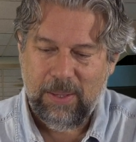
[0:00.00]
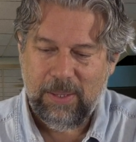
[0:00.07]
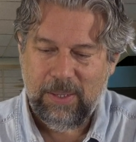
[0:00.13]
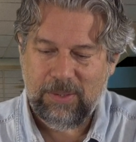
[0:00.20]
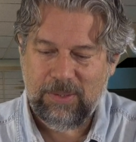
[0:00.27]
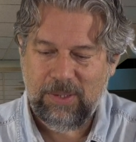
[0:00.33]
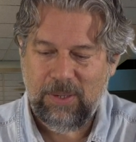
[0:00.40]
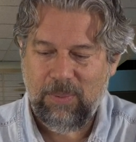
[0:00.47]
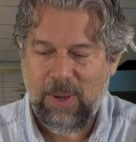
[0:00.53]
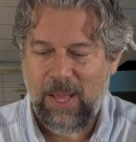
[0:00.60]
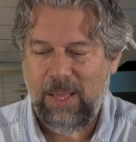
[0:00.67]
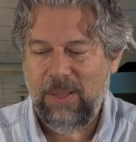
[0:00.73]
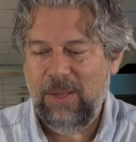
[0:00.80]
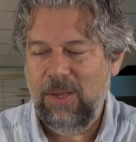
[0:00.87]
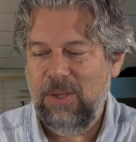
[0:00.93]
Let's see,
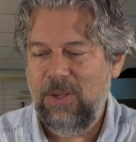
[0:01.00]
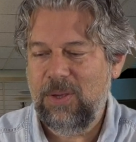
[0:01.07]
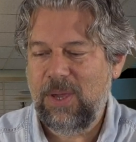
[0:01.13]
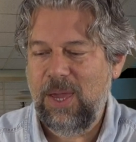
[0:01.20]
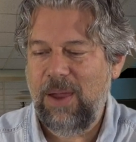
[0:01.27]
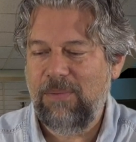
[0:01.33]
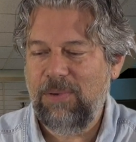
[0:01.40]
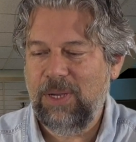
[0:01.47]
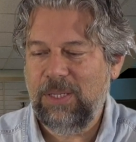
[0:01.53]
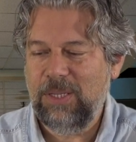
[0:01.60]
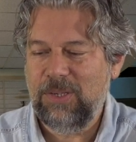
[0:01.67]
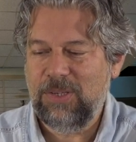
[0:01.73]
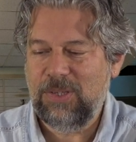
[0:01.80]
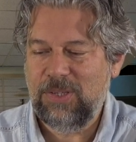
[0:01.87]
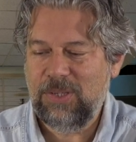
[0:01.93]
well, you can't really
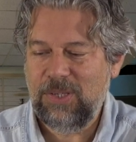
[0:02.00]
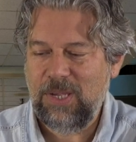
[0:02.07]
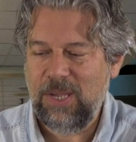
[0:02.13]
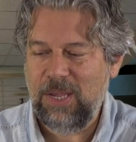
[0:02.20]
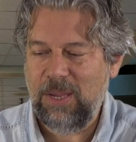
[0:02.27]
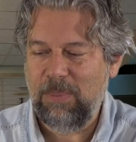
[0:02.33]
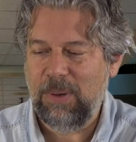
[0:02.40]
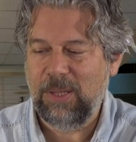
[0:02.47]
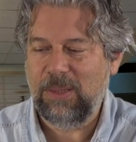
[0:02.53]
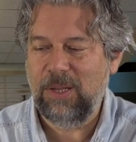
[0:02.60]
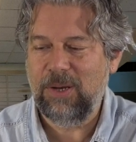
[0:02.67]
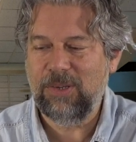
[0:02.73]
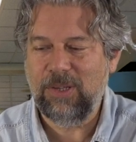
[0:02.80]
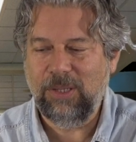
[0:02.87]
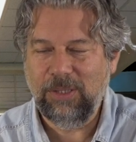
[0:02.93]
see, but
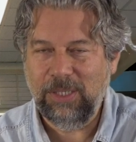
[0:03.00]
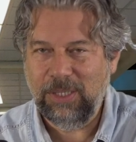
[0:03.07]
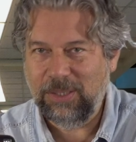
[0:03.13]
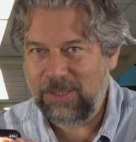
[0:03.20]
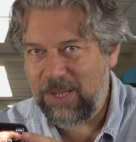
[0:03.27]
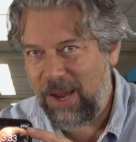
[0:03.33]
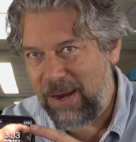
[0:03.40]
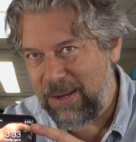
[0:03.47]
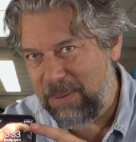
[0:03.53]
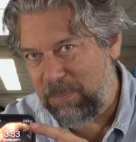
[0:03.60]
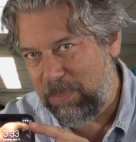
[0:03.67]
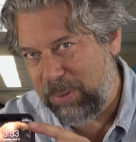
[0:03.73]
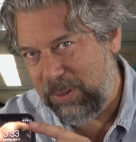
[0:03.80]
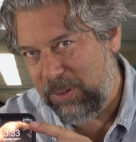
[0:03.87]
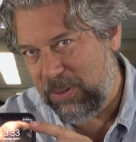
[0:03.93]
there's a little tiny
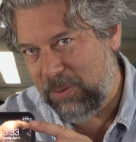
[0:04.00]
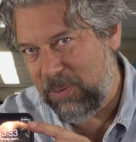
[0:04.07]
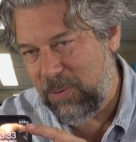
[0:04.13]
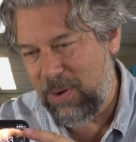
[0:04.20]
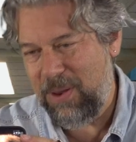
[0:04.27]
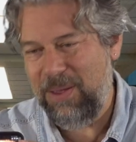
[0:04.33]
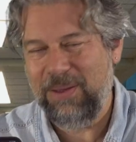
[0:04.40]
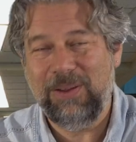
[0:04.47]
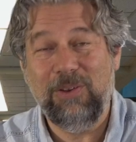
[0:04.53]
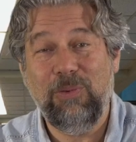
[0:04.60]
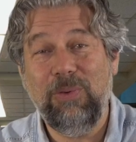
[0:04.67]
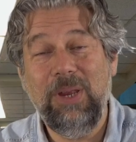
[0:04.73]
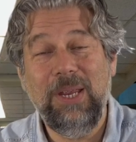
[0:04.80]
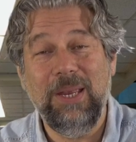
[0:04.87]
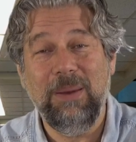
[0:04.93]
blue or a
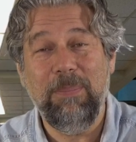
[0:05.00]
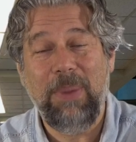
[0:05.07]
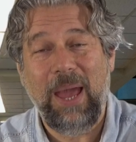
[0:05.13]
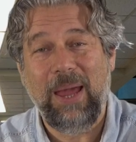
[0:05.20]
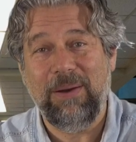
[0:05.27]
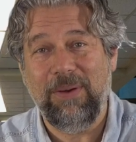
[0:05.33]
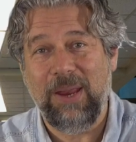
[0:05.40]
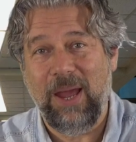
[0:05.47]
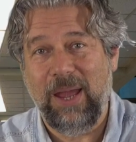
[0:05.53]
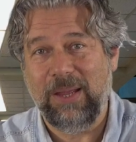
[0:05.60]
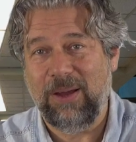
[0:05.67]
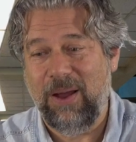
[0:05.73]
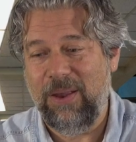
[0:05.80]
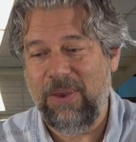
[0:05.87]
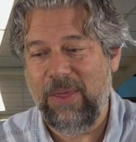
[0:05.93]
green battery
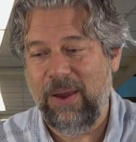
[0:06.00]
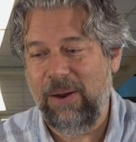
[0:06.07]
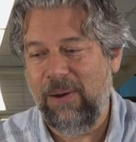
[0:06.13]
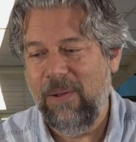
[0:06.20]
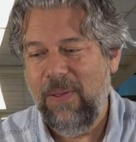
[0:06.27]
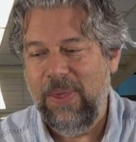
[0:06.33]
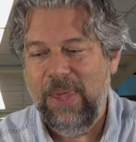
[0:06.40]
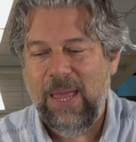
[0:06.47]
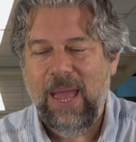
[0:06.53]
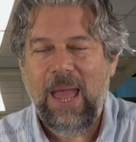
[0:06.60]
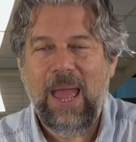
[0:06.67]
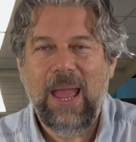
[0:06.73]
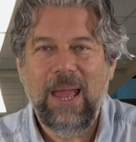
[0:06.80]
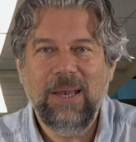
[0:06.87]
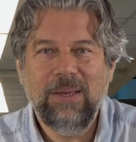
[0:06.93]
icon there.
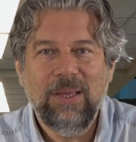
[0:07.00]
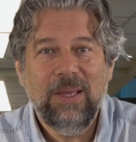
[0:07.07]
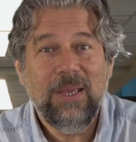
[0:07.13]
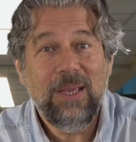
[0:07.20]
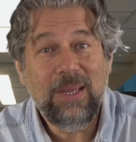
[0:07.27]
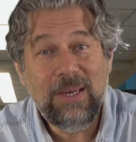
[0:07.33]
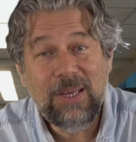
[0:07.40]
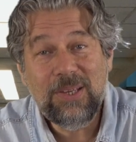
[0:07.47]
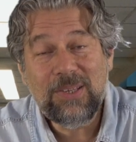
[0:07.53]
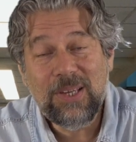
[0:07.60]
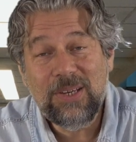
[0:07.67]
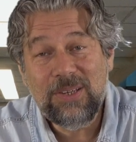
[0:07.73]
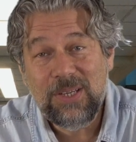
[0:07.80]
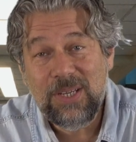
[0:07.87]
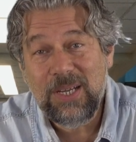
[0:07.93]
And it is
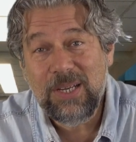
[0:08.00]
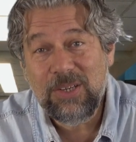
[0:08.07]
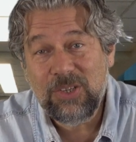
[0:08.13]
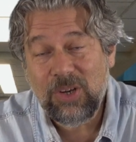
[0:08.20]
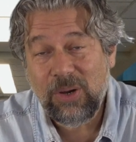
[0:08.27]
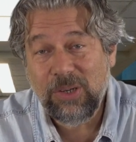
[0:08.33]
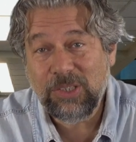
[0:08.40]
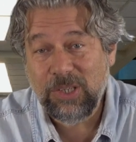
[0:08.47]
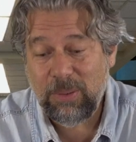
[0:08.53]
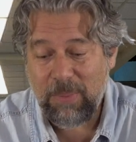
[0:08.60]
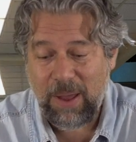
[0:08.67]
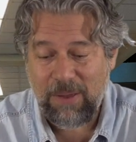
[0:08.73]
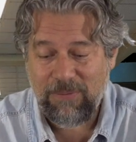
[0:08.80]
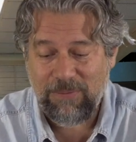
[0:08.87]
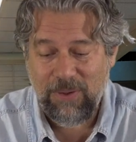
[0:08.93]
indeed charging
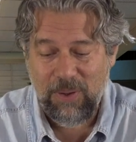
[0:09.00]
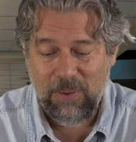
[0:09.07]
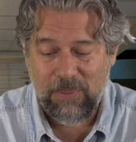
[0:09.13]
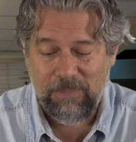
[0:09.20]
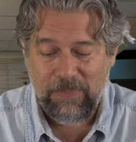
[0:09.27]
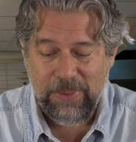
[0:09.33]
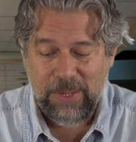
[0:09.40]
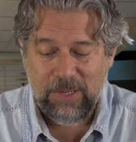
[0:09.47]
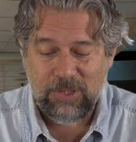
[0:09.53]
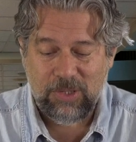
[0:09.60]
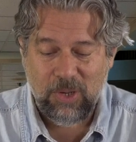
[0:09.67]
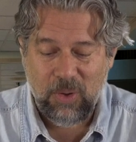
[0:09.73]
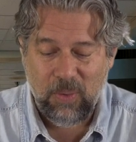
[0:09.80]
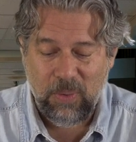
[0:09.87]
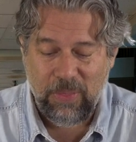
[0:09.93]
my phone,
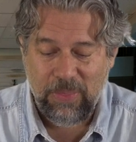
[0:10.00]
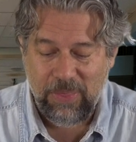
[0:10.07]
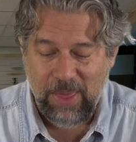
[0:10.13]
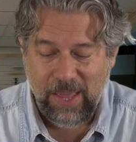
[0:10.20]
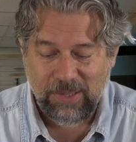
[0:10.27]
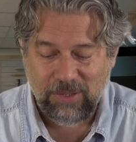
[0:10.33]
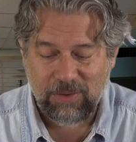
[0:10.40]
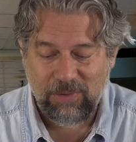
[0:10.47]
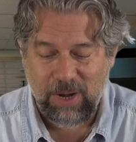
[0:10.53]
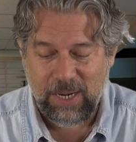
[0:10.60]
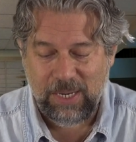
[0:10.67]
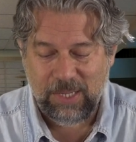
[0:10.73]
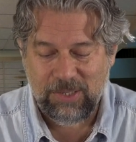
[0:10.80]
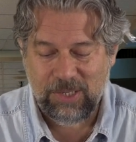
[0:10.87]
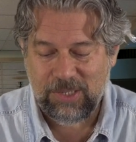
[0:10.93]
so that's great.
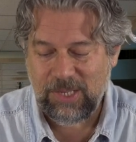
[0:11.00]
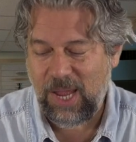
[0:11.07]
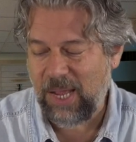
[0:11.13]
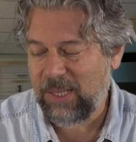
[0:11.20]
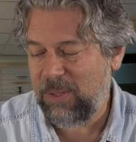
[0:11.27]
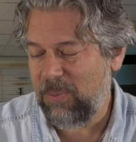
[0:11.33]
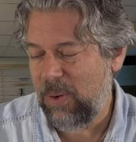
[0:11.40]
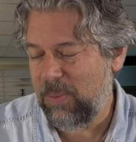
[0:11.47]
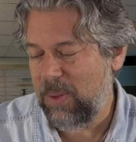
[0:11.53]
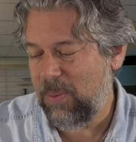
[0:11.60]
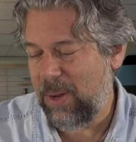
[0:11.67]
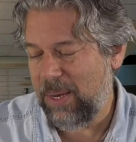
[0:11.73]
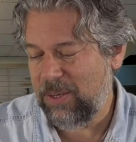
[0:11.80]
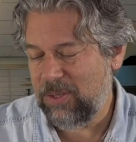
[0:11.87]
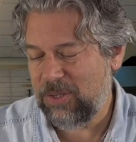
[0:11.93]
That's exactly what we
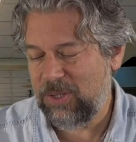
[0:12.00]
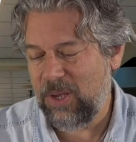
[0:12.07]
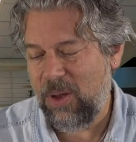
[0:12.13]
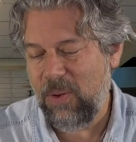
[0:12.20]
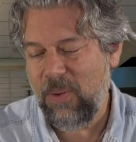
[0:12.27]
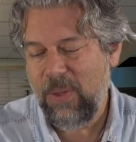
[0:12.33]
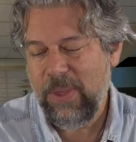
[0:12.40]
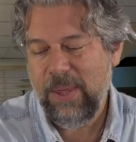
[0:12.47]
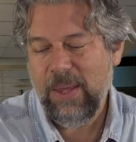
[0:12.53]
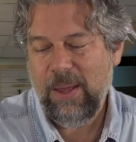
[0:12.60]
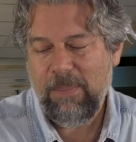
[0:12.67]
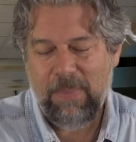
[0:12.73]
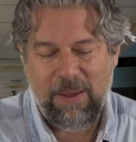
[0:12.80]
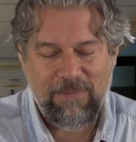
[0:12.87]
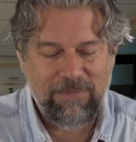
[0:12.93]
want. So
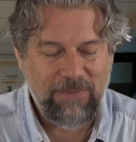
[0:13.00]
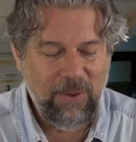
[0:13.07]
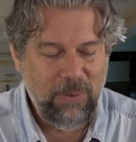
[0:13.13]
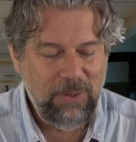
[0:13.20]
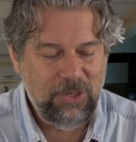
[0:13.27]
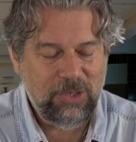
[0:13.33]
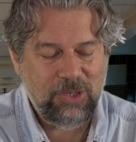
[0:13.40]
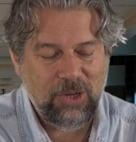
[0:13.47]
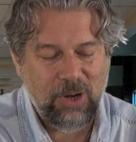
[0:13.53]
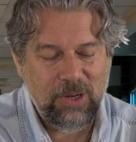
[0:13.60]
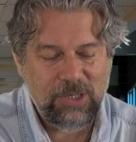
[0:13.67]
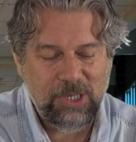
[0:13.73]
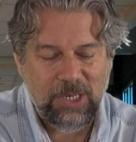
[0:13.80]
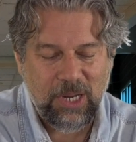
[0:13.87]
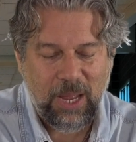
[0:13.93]
my phone is
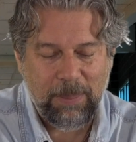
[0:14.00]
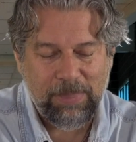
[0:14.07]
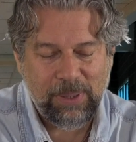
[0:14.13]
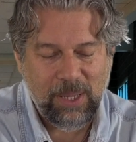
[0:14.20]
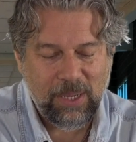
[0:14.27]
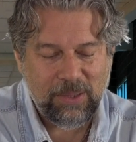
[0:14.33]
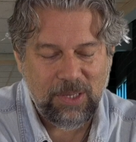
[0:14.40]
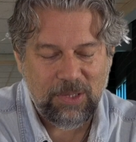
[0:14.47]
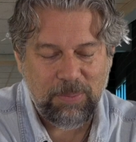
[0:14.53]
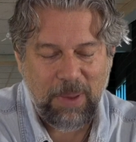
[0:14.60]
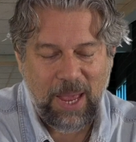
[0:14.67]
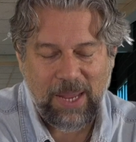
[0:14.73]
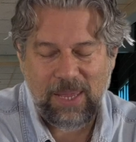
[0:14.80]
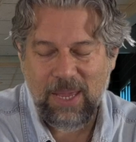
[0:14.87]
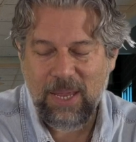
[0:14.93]
charging, I plug this
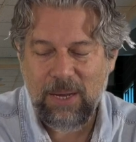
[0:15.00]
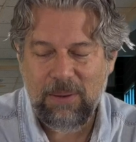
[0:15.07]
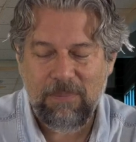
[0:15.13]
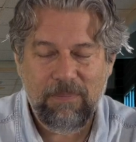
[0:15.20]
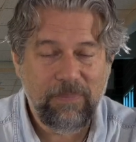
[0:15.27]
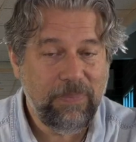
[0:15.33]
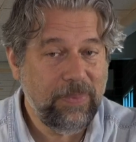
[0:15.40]
back in.